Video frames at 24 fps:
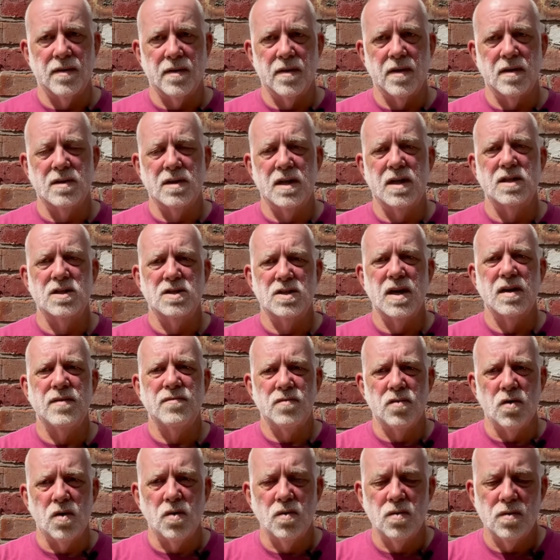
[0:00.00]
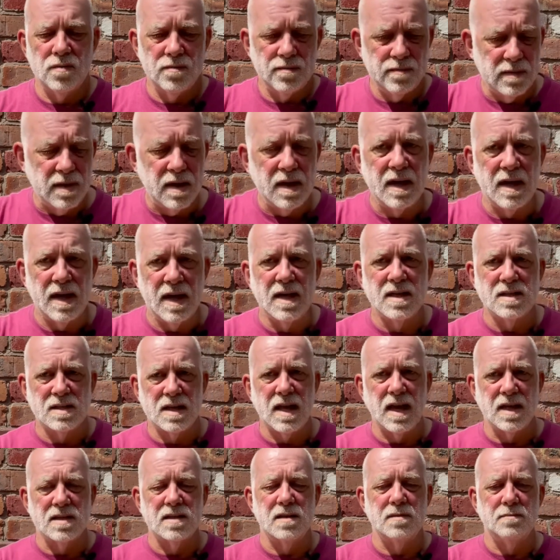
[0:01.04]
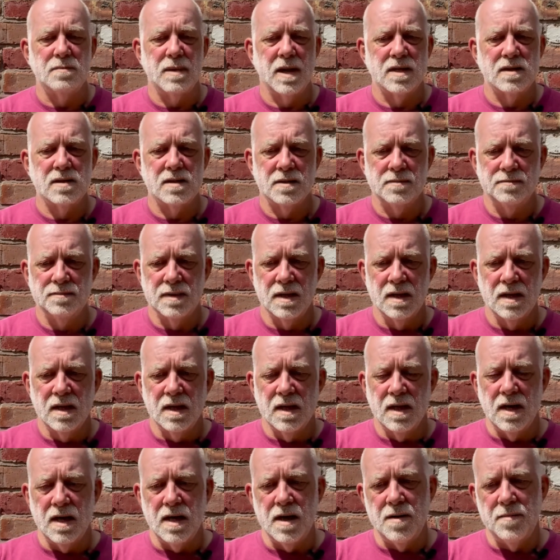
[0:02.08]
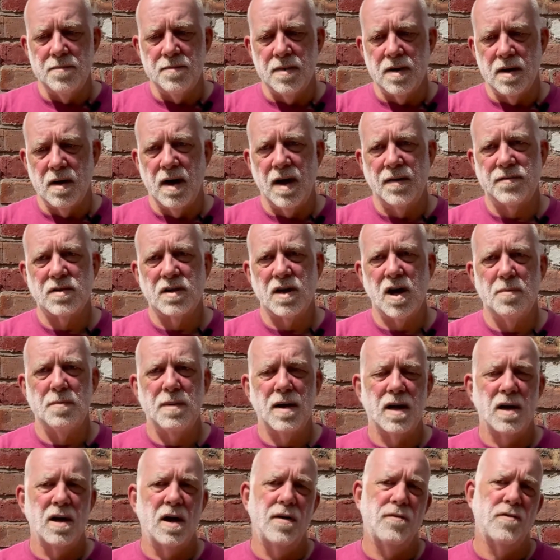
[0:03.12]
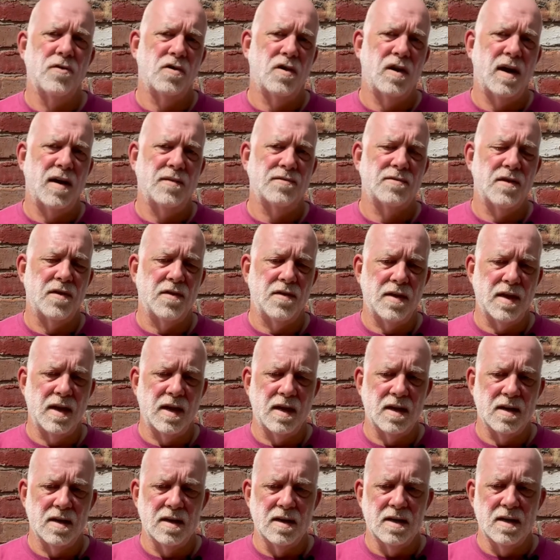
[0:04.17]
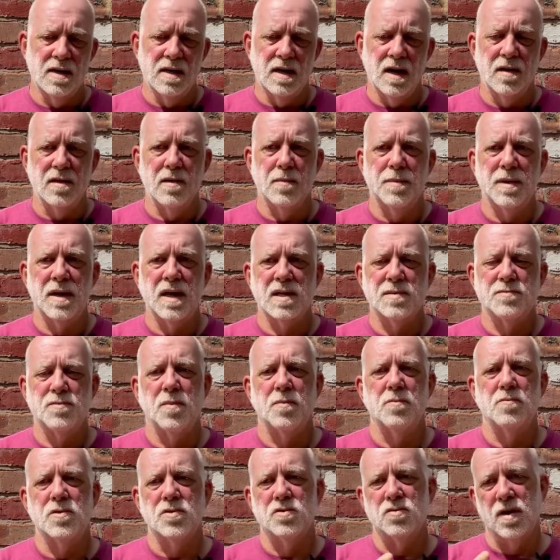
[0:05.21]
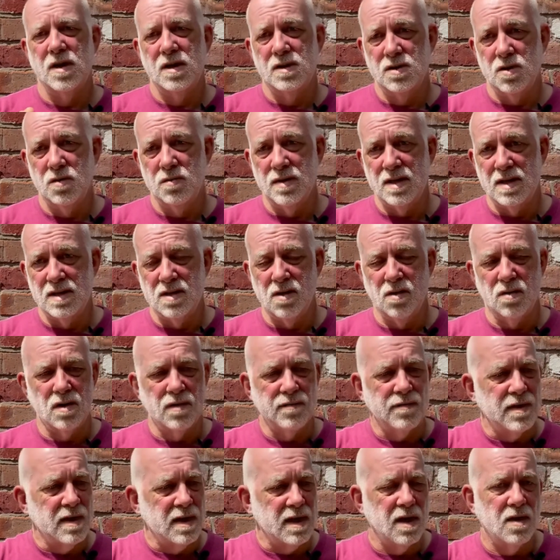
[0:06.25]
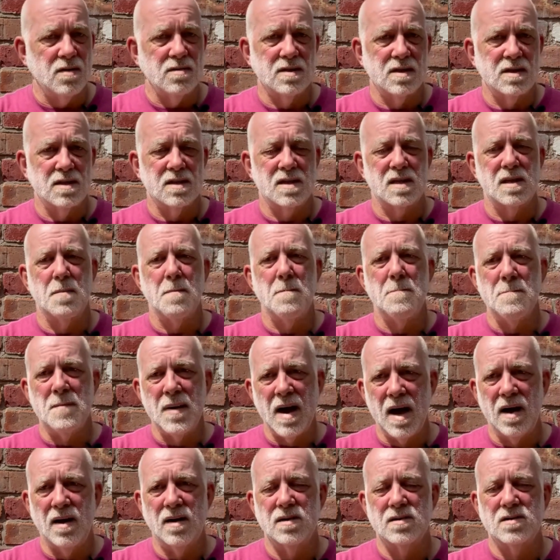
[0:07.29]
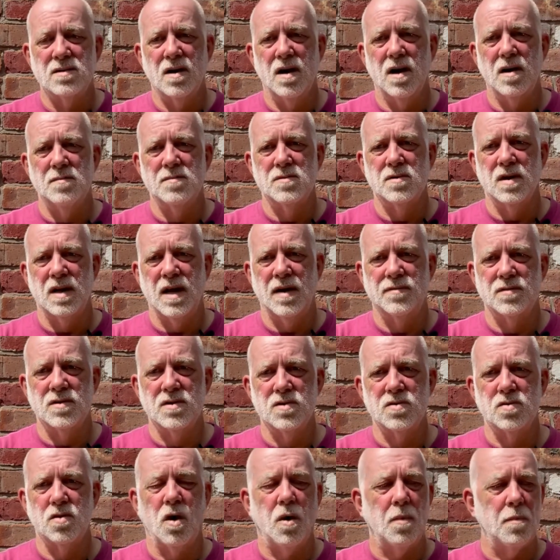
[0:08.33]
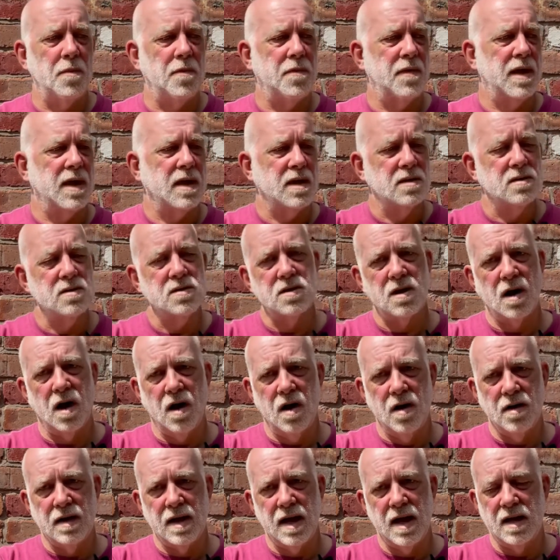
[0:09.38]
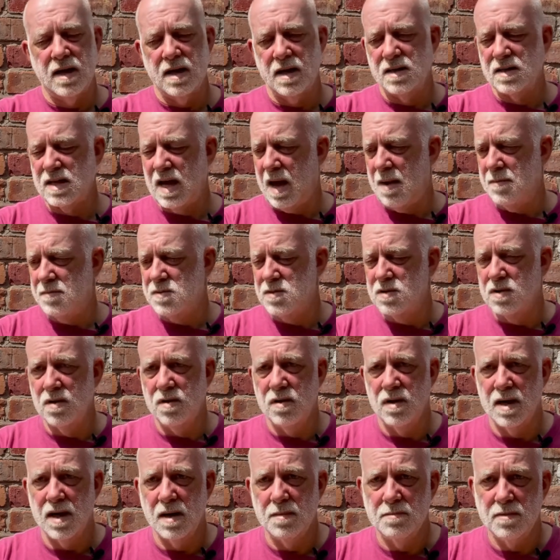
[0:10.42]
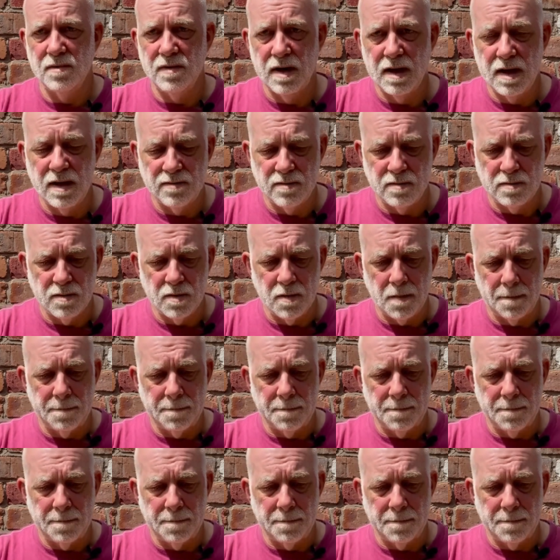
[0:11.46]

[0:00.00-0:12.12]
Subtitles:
in general it is getting better. I have to go back over and I have to think, and the biggest problem with trying to do these longer videos is the amount of times I'd have to stop, think and start again. It's absolutely unbelievable.